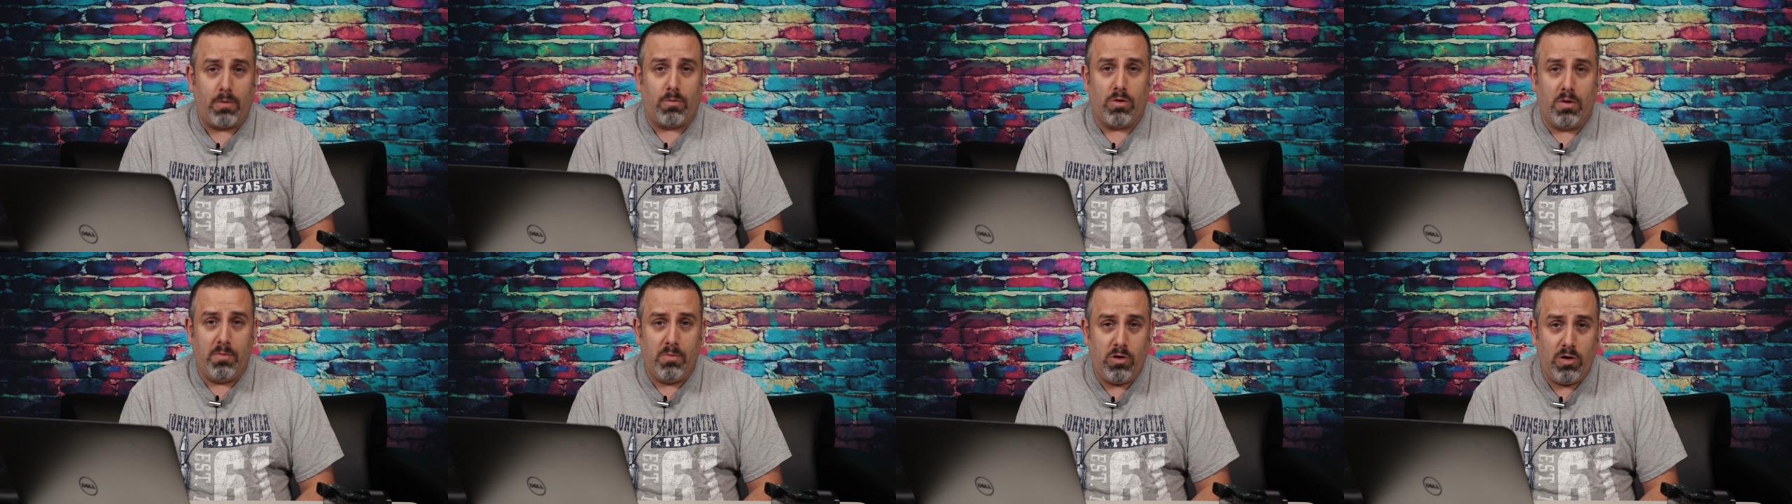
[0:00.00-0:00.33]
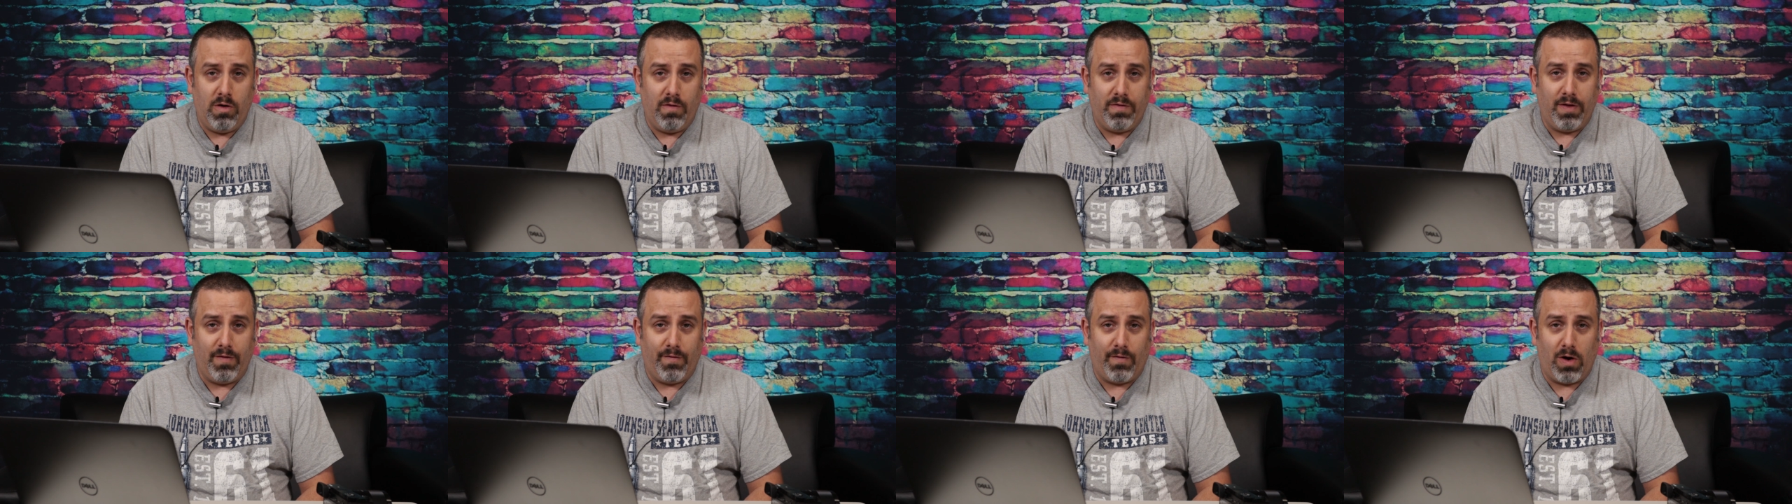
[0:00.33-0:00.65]

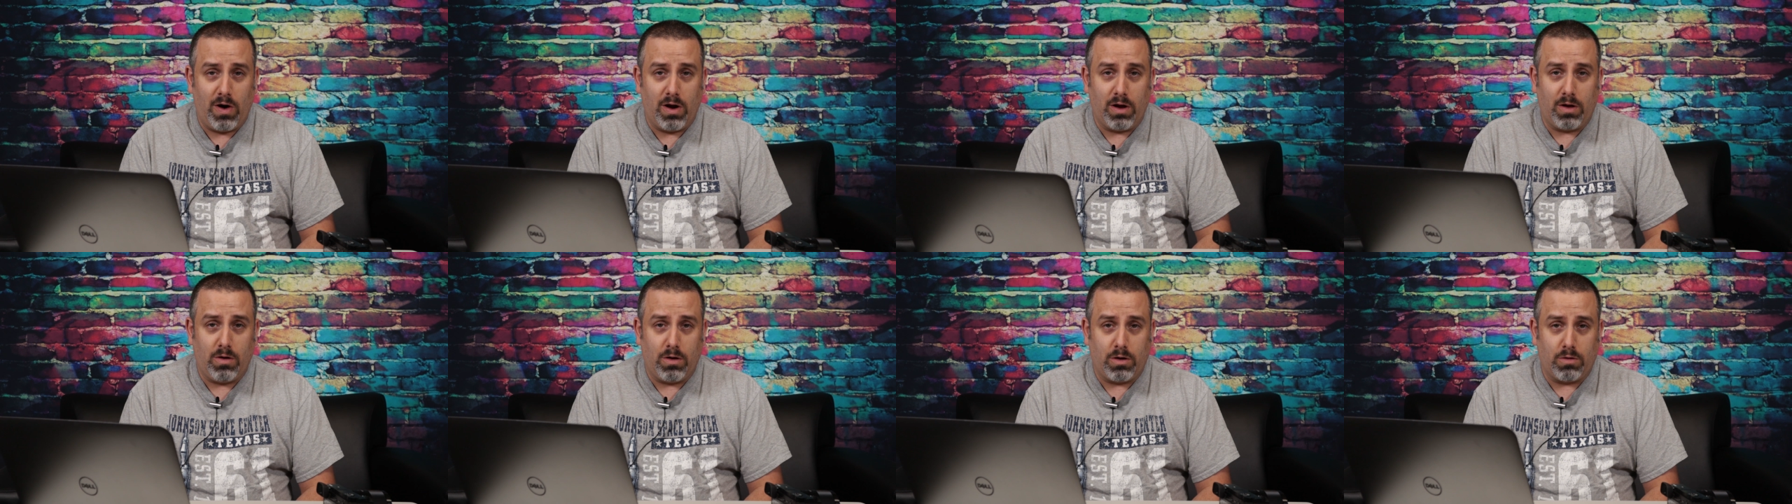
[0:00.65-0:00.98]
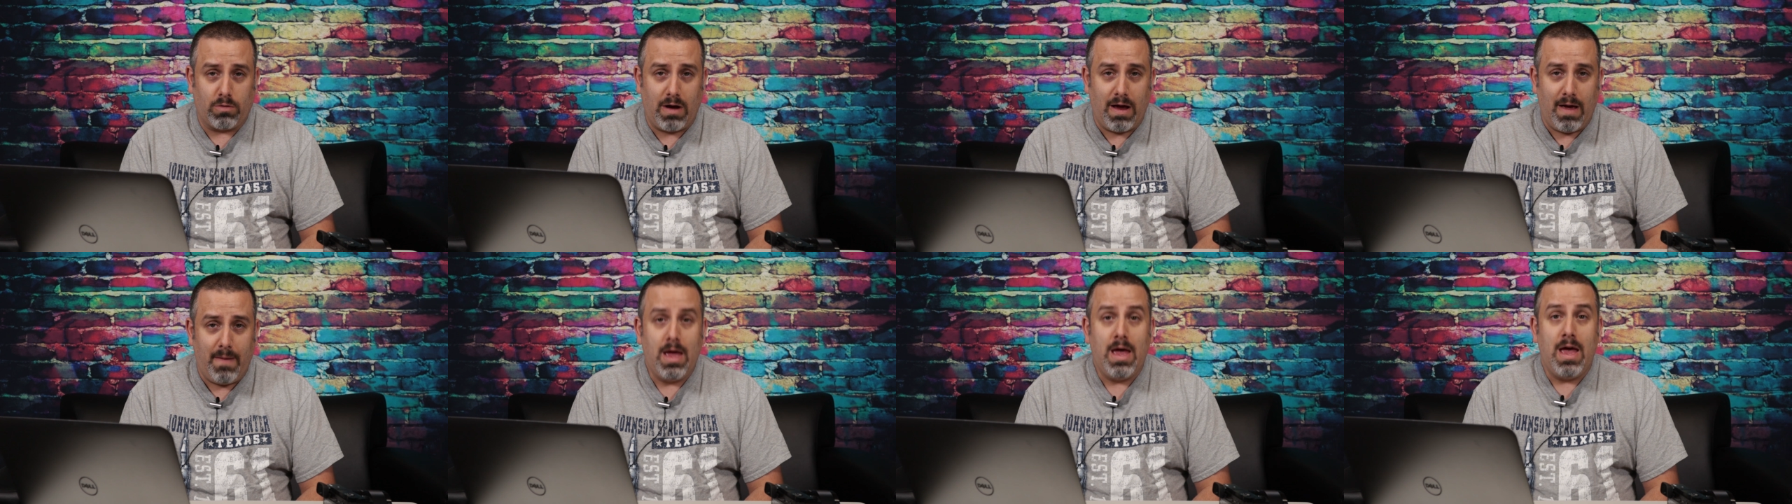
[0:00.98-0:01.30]
remove the vertical
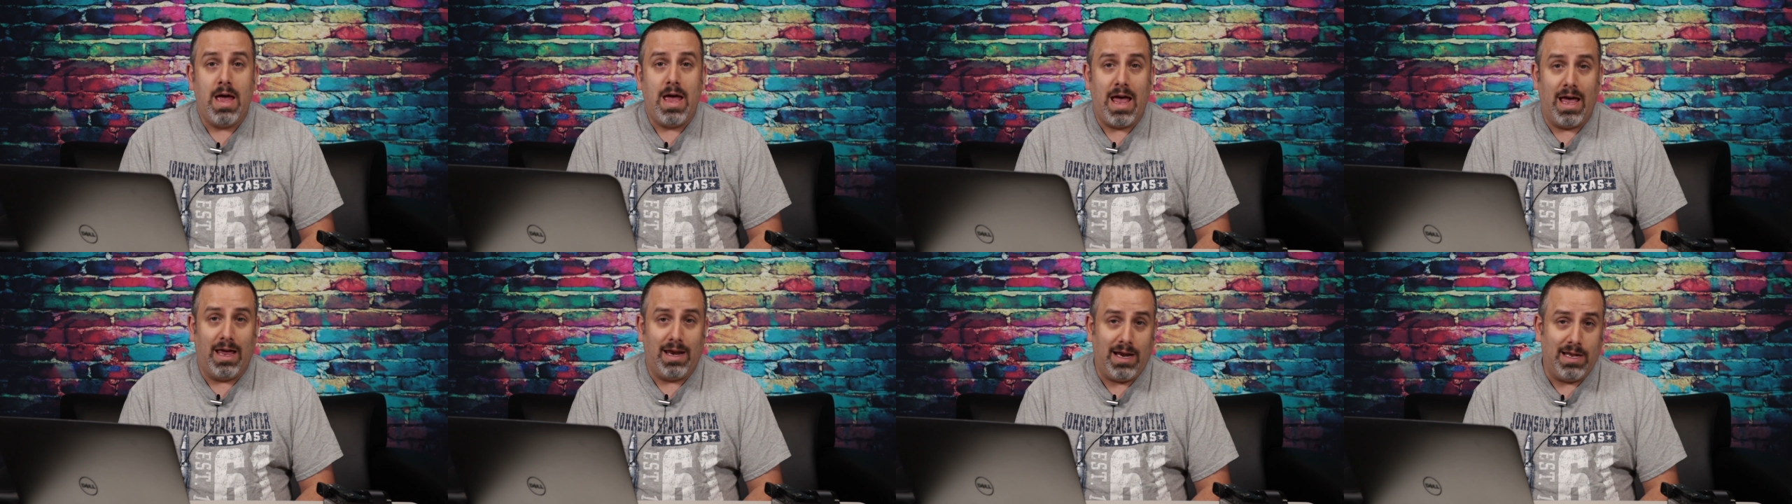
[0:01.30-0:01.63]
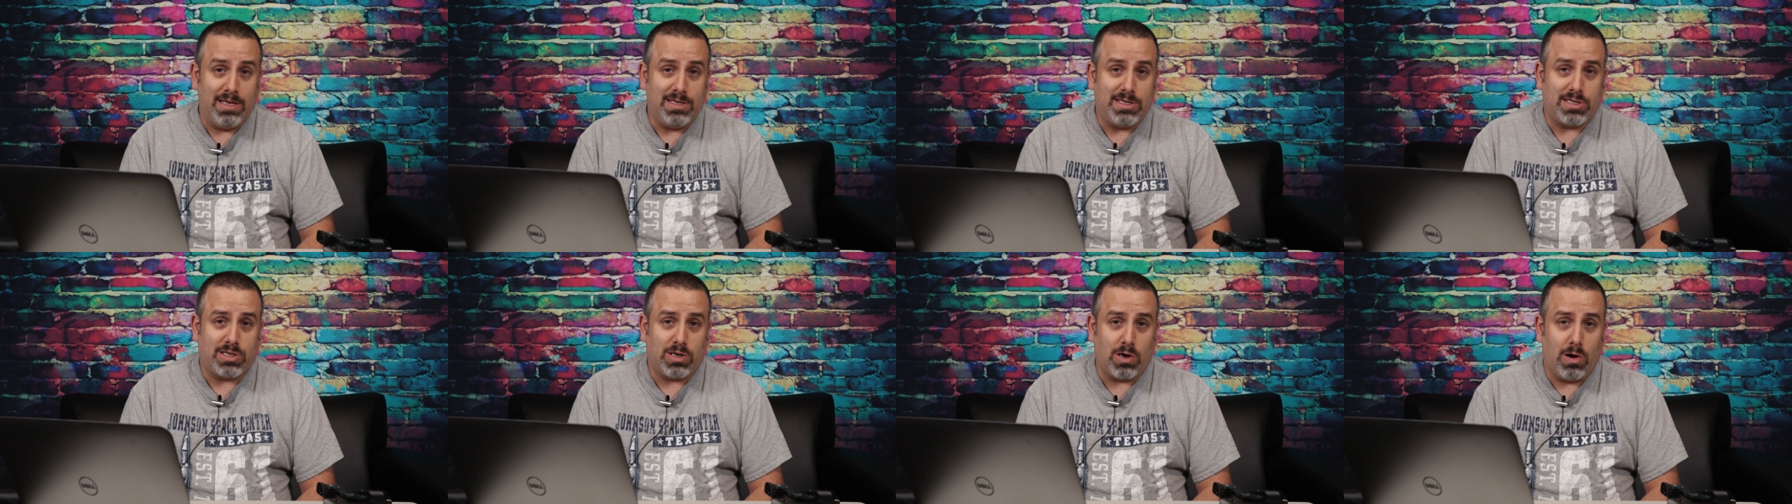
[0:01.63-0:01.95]
grip and
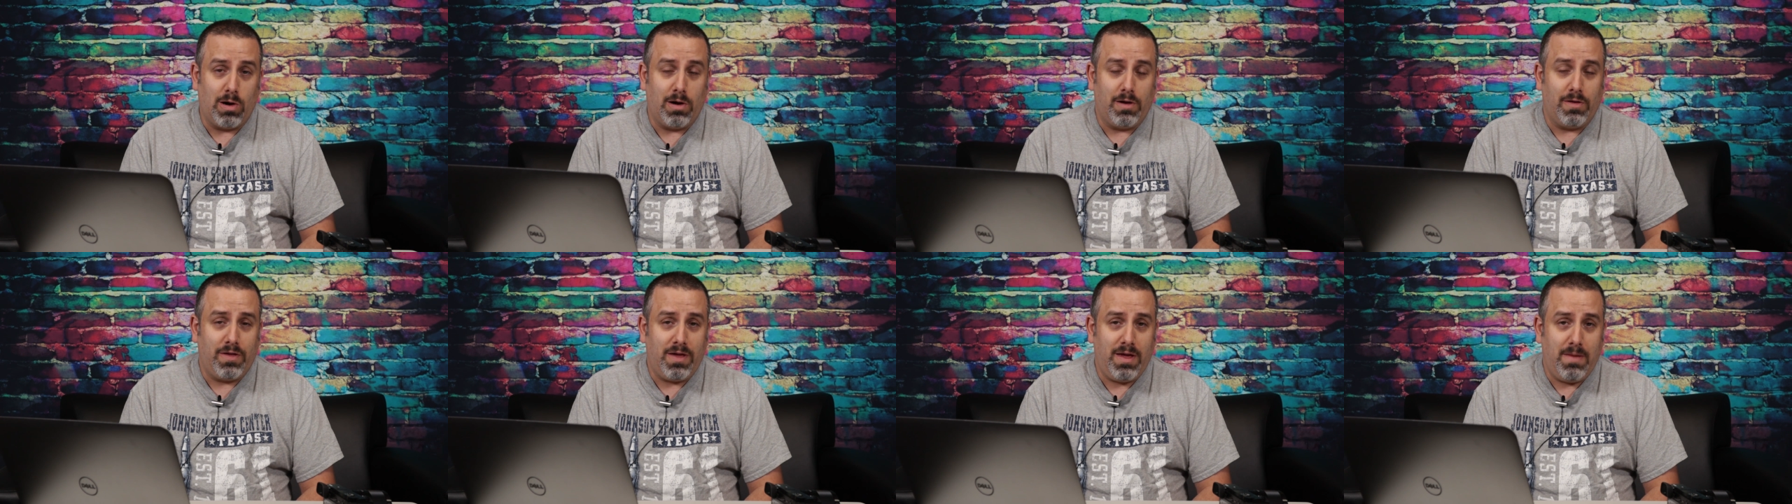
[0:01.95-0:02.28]
insert